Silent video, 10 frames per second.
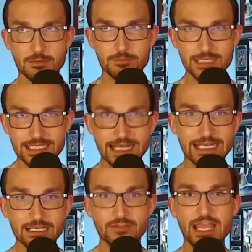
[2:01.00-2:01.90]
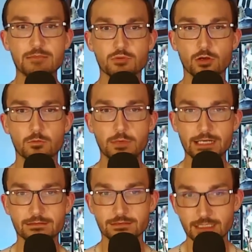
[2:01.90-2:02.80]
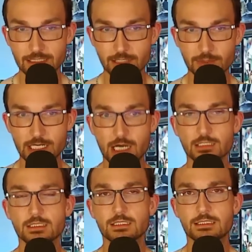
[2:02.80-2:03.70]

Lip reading: beginning of April. But here we are.